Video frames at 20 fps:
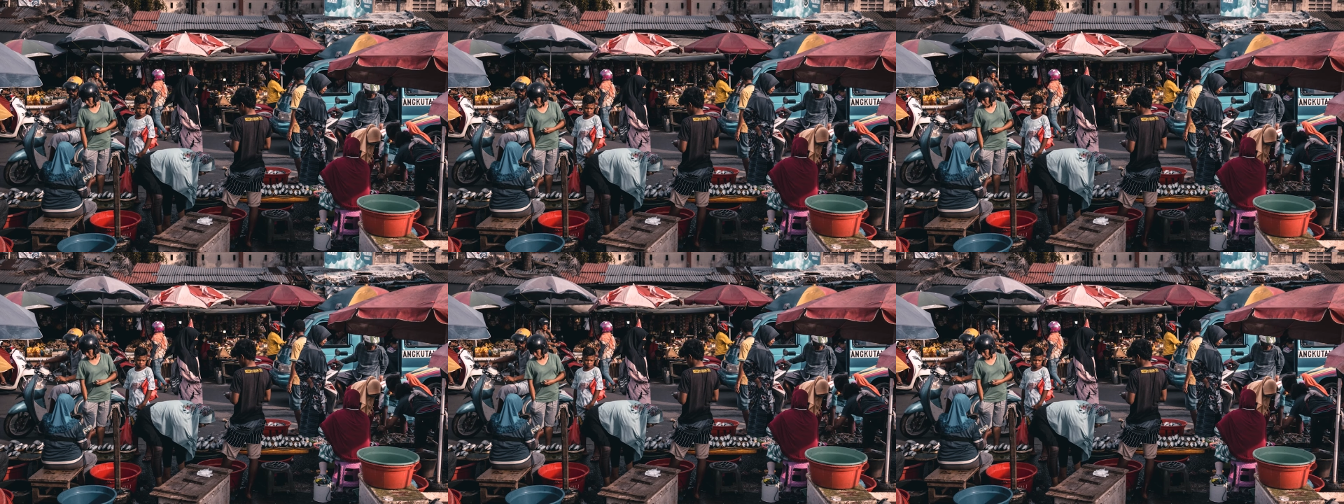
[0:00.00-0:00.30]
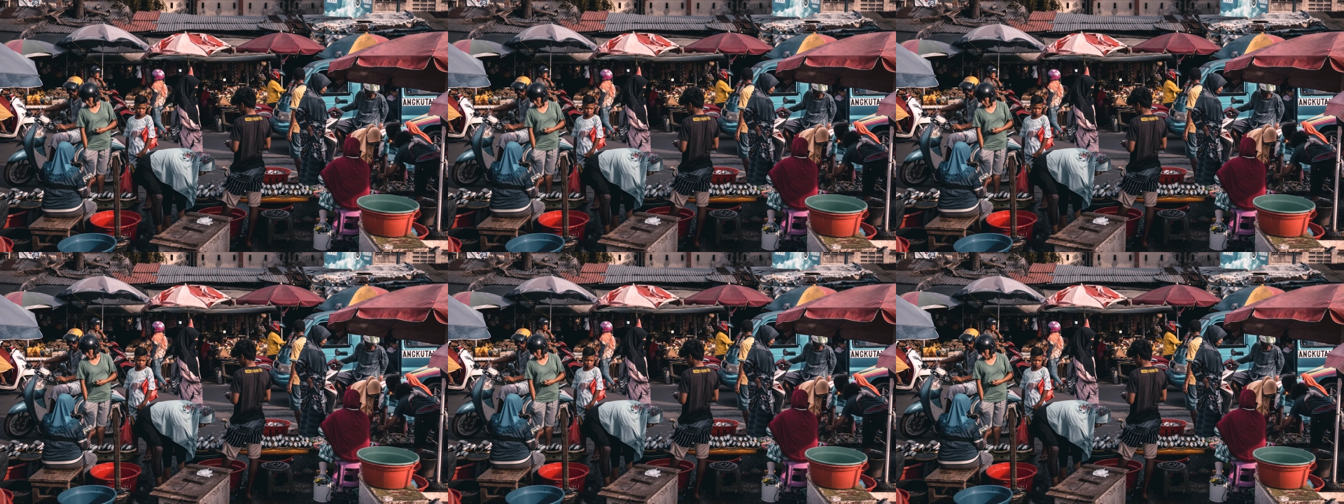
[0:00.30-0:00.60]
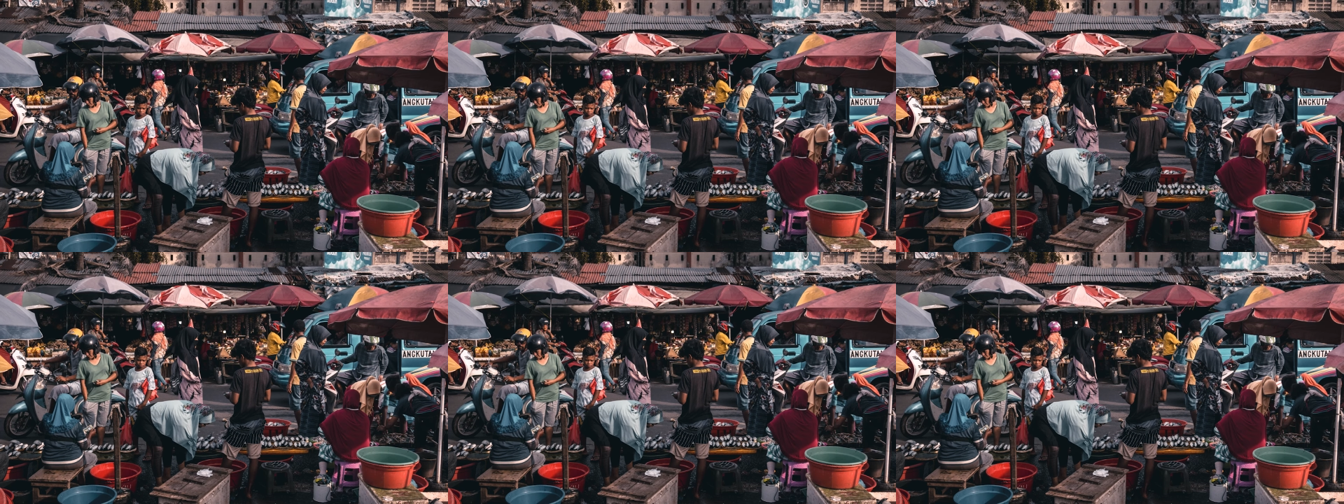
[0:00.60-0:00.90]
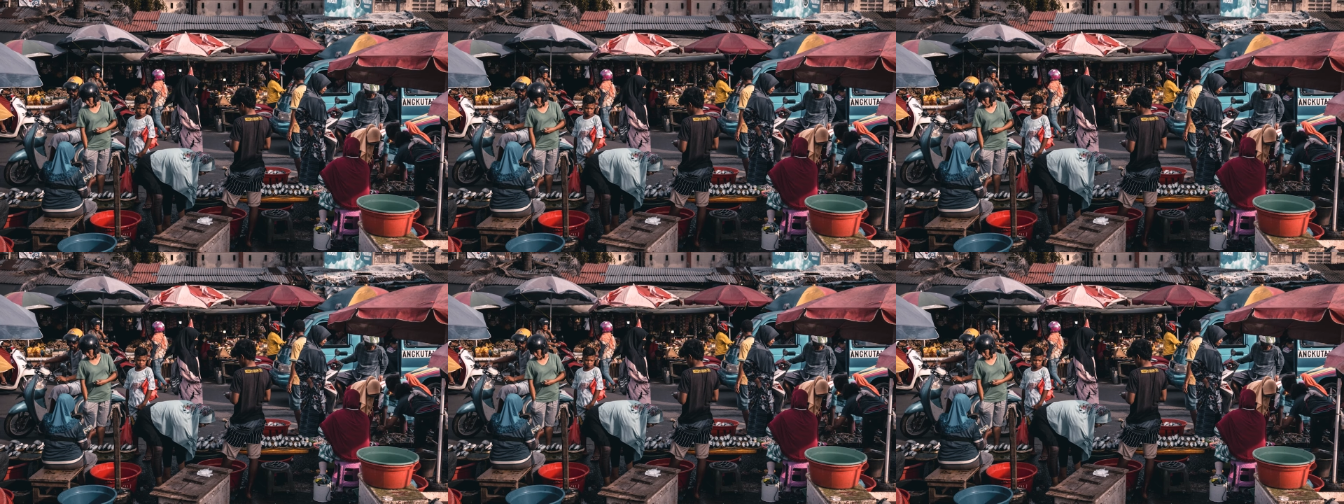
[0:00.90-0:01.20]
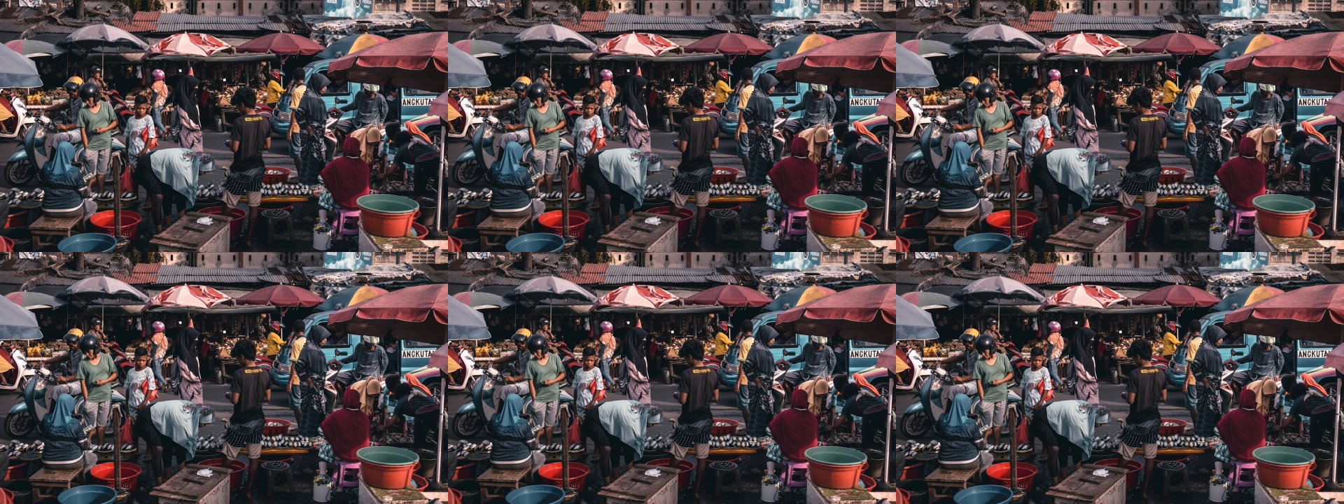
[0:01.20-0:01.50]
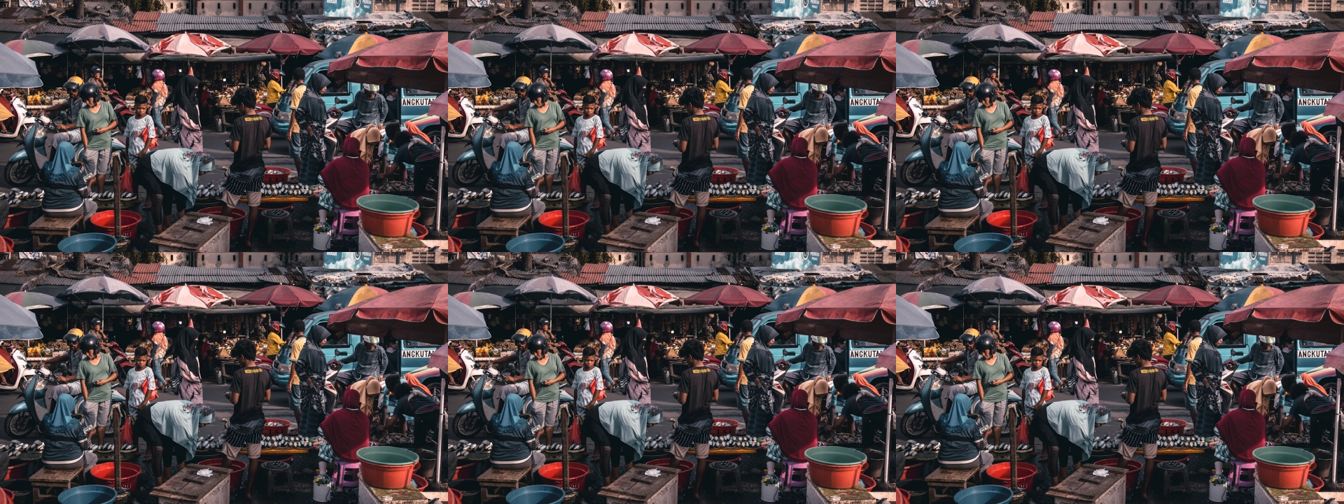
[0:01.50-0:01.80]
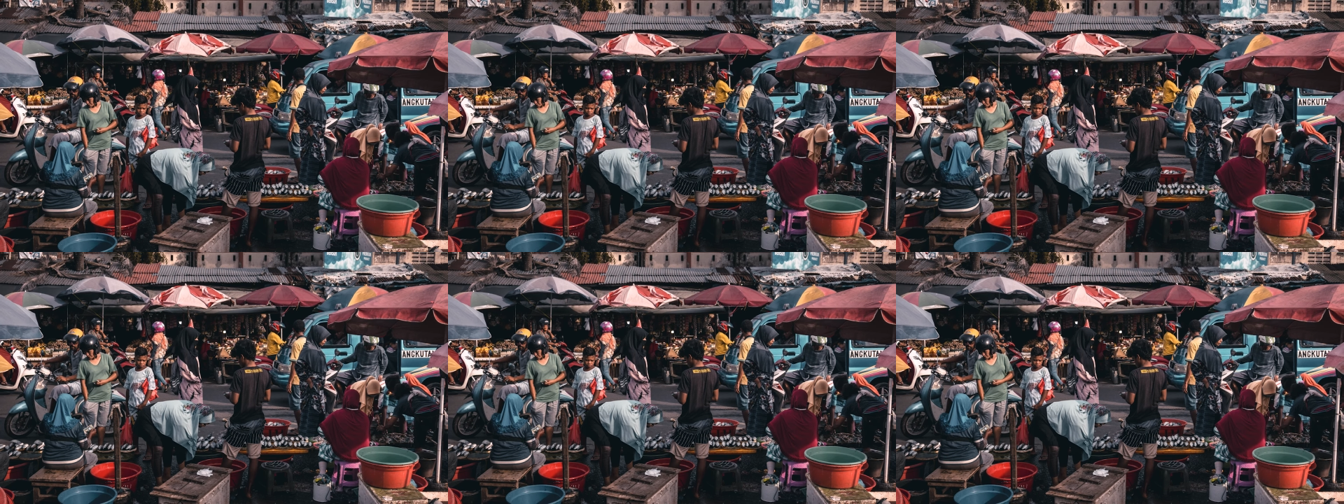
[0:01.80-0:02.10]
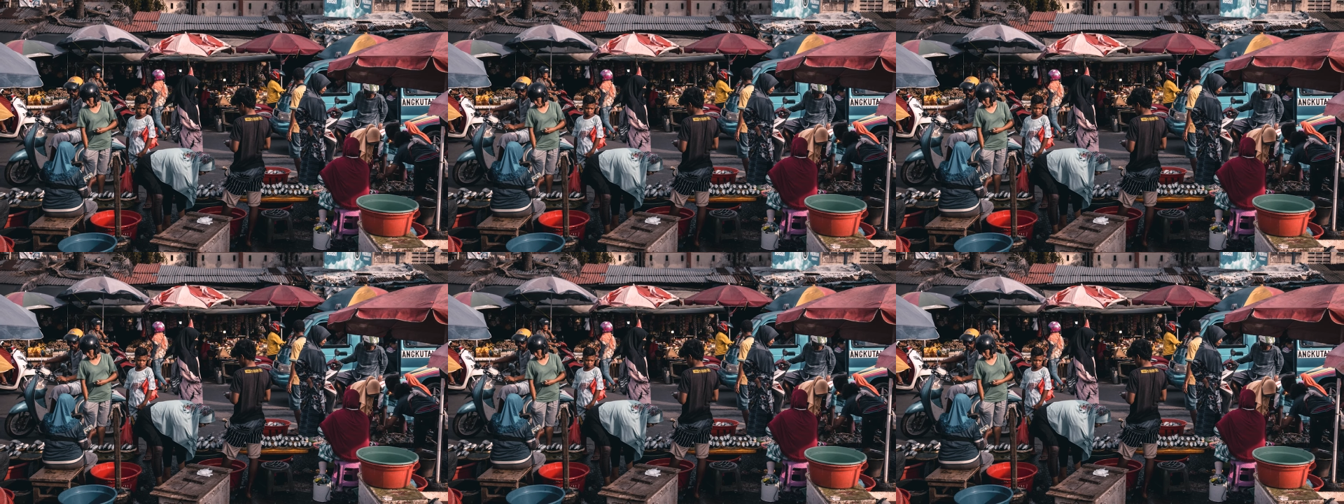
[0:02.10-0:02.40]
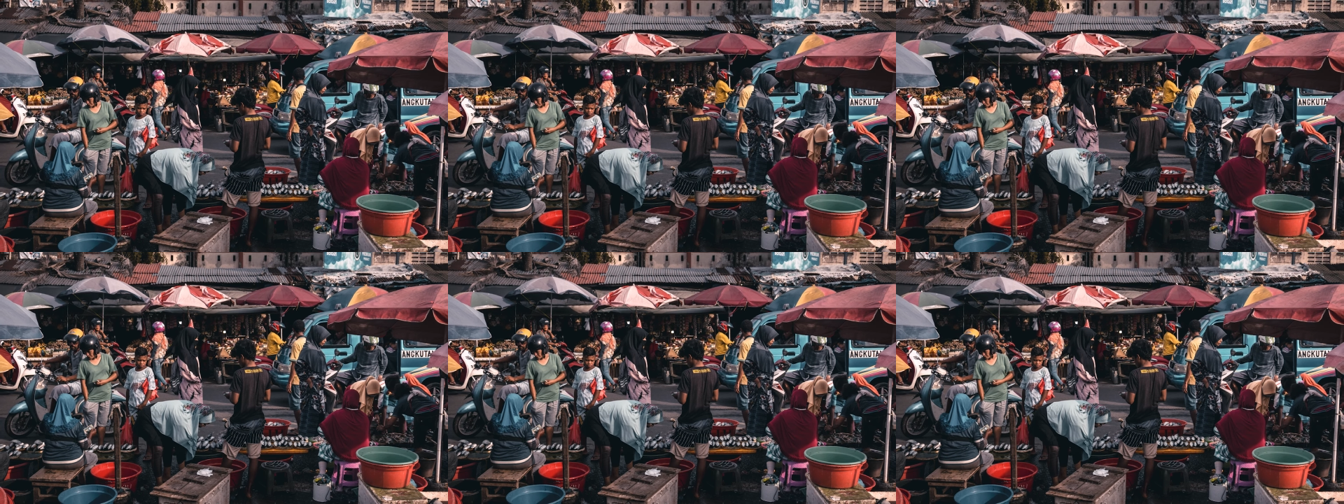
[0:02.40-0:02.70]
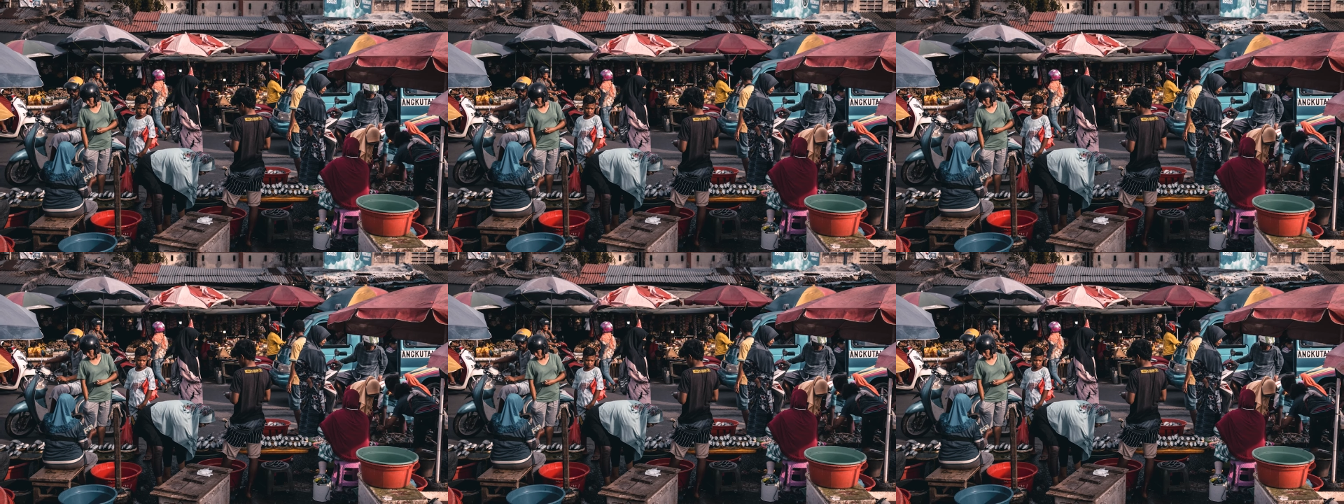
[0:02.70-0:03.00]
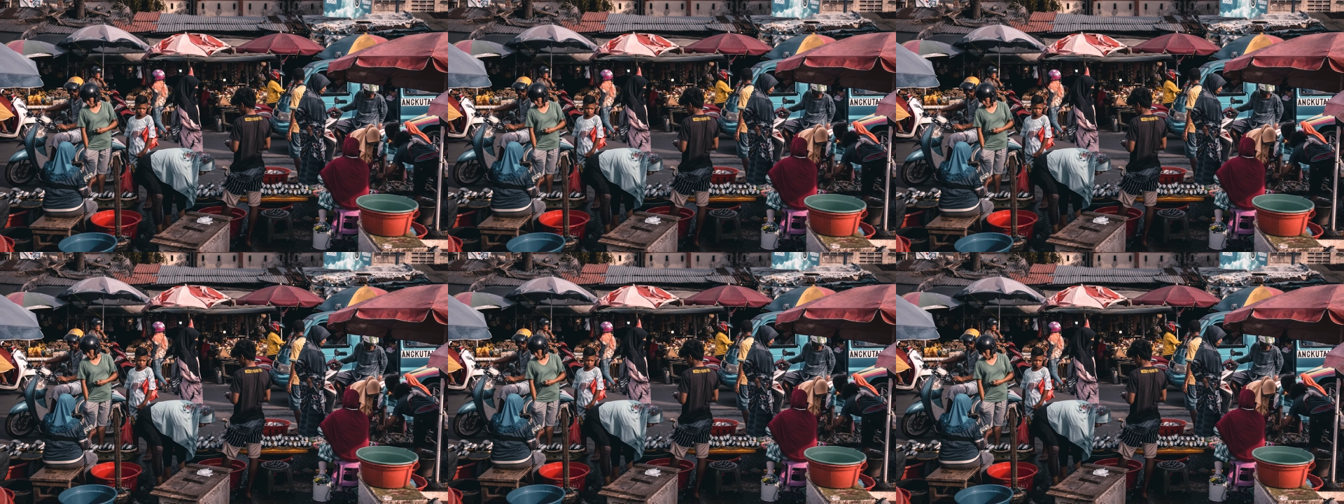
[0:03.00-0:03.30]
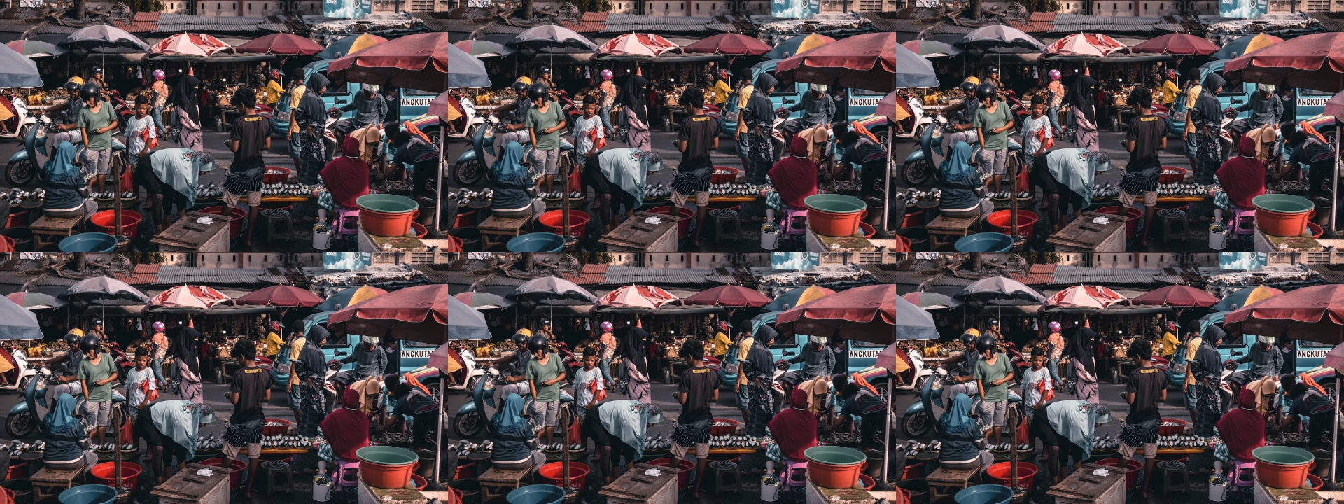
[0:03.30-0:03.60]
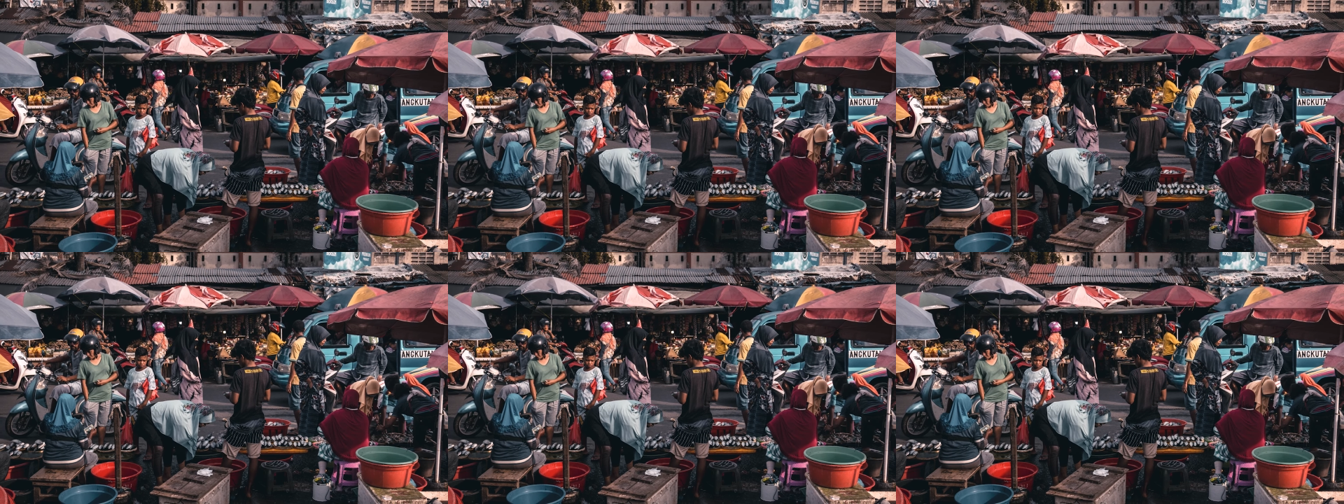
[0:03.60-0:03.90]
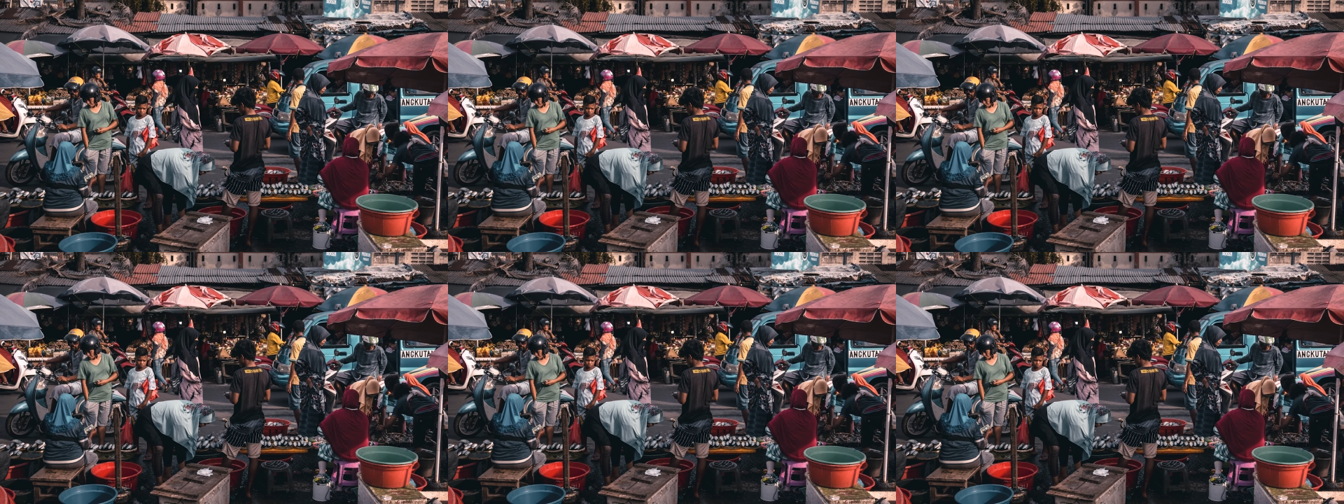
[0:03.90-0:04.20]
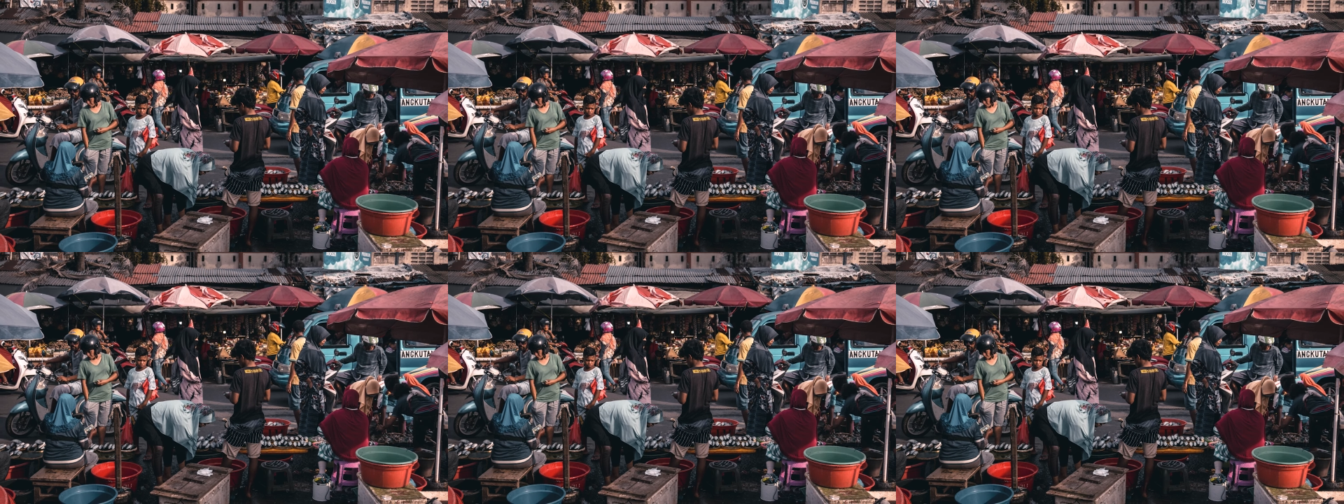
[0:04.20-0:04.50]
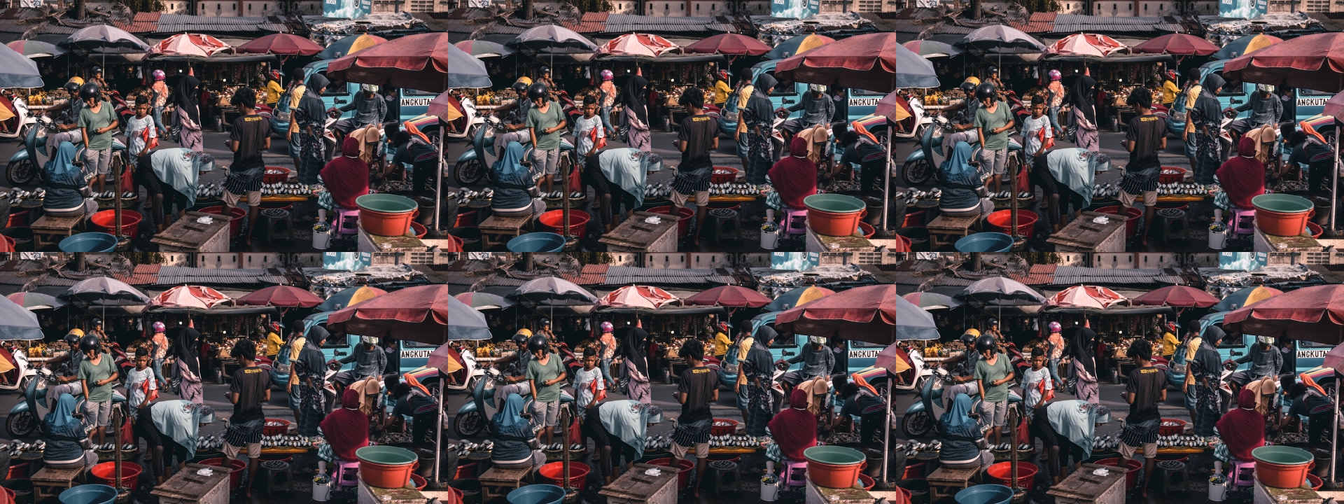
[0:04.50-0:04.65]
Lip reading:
[unreadable: no face in view]